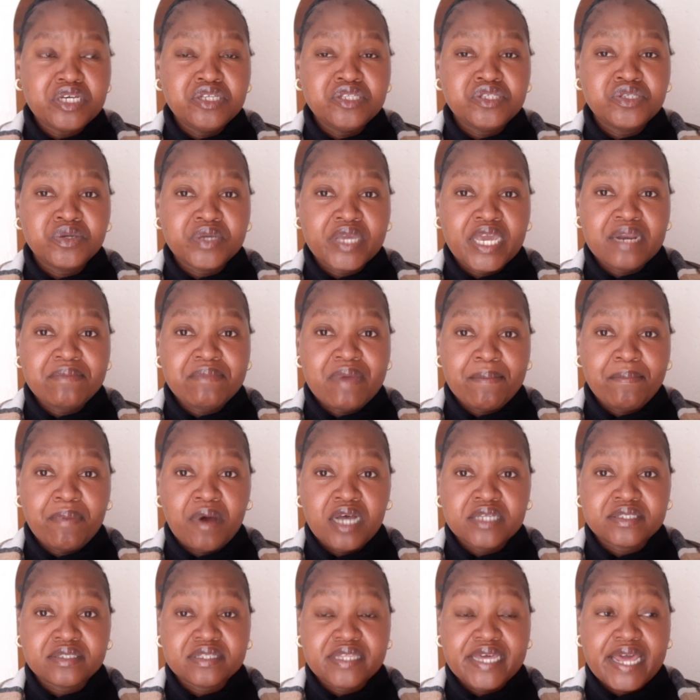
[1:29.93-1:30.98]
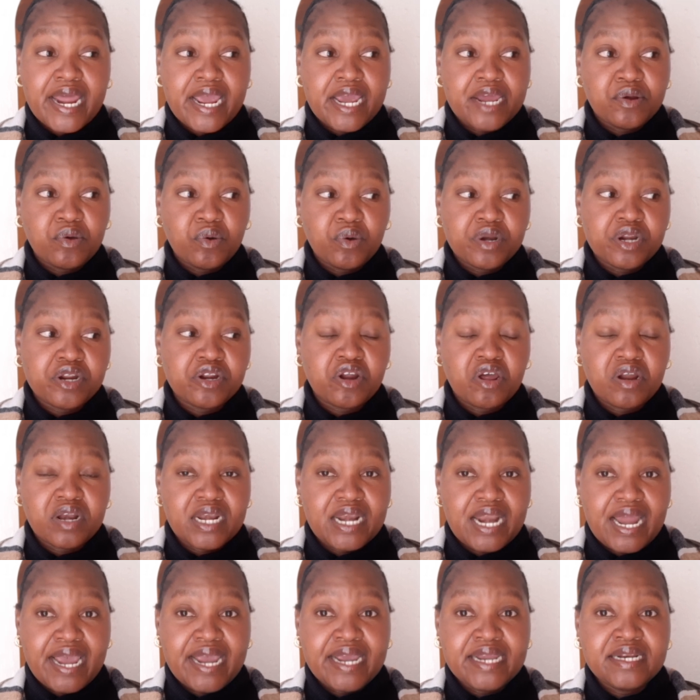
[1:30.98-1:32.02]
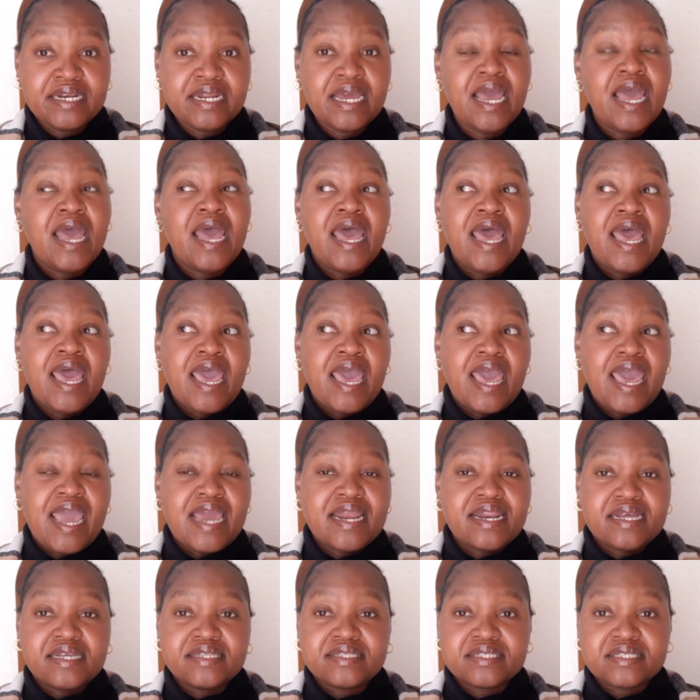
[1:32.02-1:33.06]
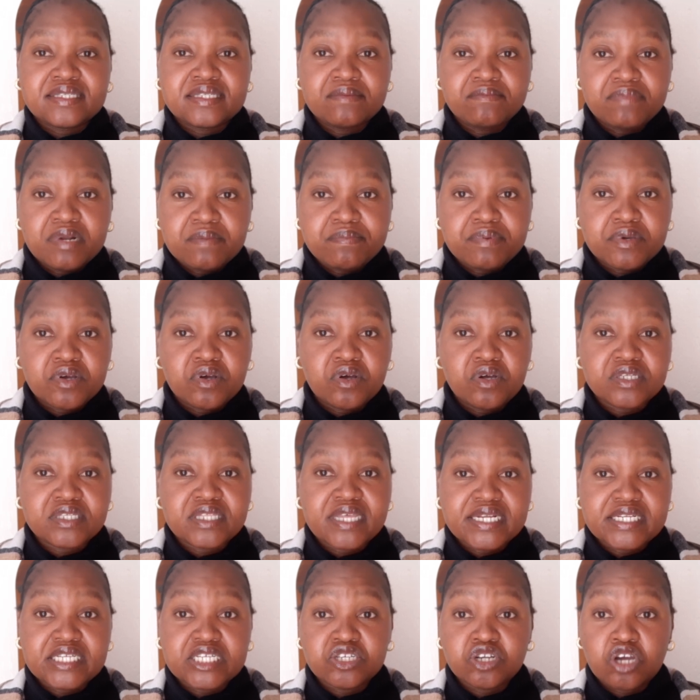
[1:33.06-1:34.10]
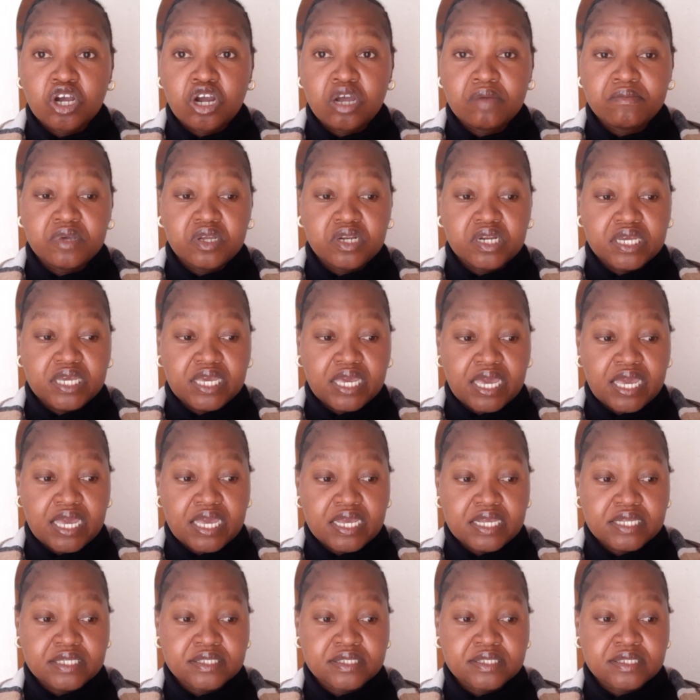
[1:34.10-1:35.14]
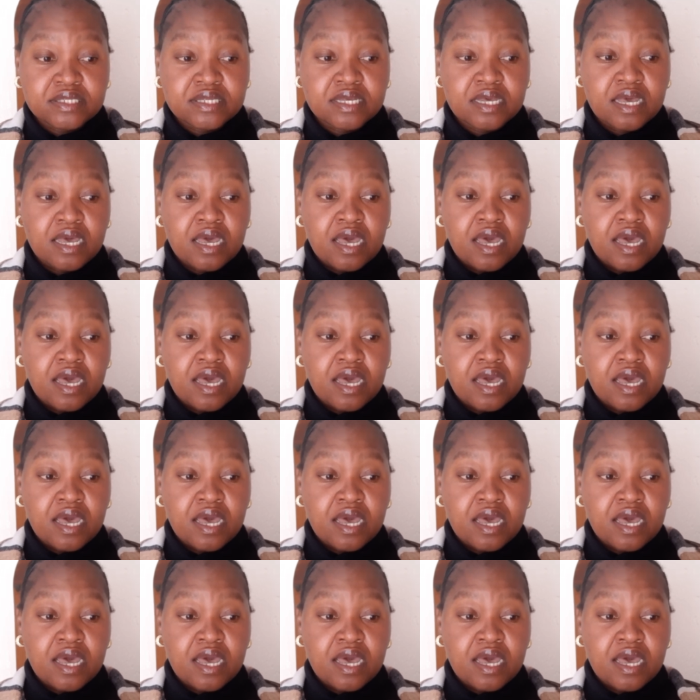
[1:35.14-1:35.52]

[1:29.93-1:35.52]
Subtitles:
to get my parcel that I had ordered online, and it's simply because they did not communicate